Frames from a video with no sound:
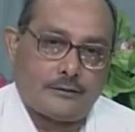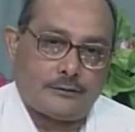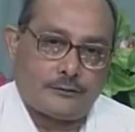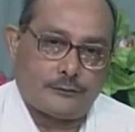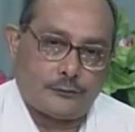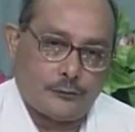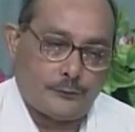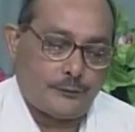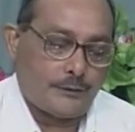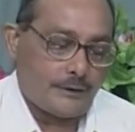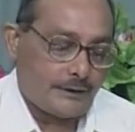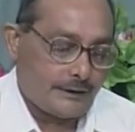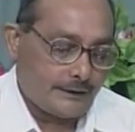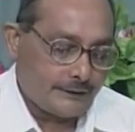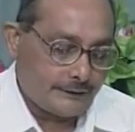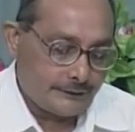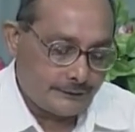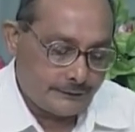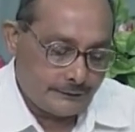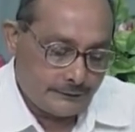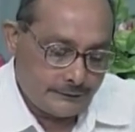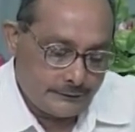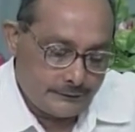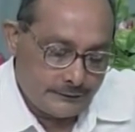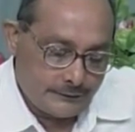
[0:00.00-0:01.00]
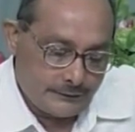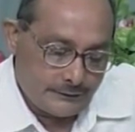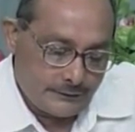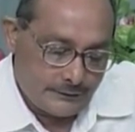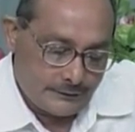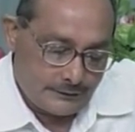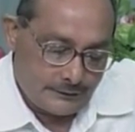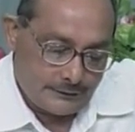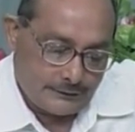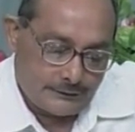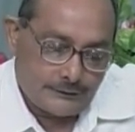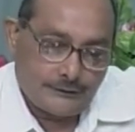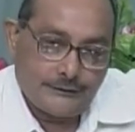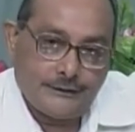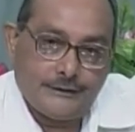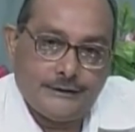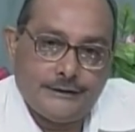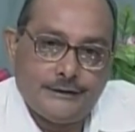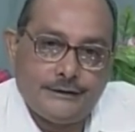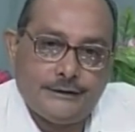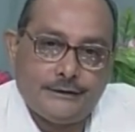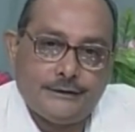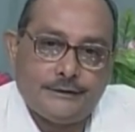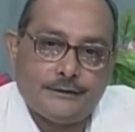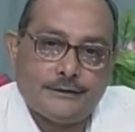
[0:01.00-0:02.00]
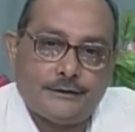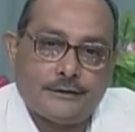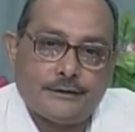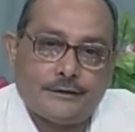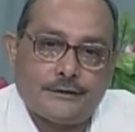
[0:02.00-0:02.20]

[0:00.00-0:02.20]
so far as uh, the